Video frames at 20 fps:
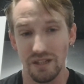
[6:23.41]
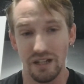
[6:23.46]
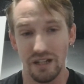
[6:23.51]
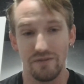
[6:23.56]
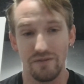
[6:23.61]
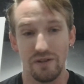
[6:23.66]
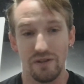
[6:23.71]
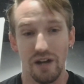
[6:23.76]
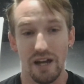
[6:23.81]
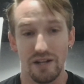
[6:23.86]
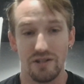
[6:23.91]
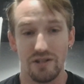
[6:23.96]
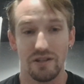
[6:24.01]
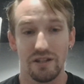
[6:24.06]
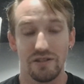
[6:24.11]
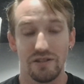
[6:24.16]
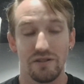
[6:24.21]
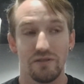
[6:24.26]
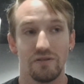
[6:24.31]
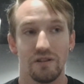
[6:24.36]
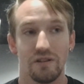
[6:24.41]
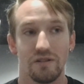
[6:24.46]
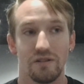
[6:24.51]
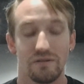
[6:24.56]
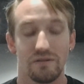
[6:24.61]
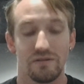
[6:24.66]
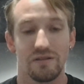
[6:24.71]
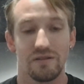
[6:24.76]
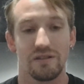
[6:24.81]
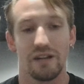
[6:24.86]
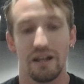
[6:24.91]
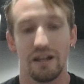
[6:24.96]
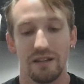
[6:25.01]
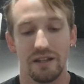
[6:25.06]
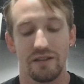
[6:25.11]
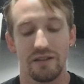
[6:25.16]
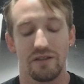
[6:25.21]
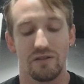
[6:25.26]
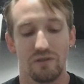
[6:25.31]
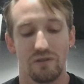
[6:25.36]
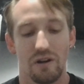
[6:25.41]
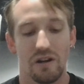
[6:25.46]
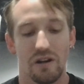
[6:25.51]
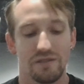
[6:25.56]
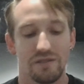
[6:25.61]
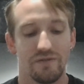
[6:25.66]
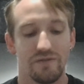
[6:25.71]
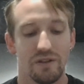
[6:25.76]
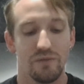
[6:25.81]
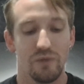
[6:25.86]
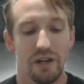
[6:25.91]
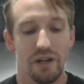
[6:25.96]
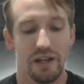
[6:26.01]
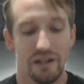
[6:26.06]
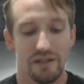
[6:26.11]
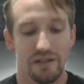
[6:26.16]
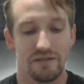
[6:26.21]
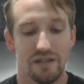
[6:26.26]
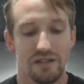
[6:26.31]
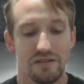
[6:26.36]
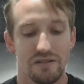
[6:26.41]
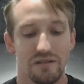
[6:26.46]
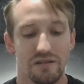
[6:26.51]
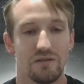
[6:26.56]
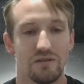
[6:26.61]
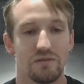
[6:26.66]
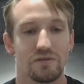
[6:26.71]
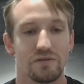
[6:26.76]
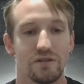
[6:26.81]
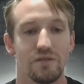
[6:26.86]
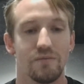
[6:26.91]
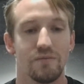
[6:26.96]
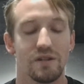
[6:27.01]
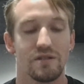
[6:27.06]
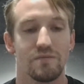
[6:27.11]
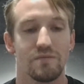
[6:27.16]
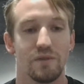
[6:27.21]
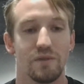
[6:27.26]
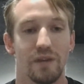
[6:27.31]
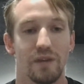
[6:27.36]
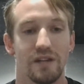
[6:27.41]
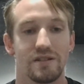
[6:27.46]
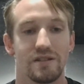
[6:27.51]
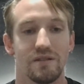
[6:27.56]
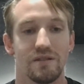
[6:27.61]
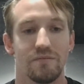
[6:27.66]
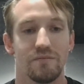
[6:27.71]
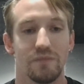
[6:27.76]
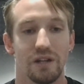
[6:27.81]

If you actually do those, not like the CrossFit way, because that's a little too much momentum,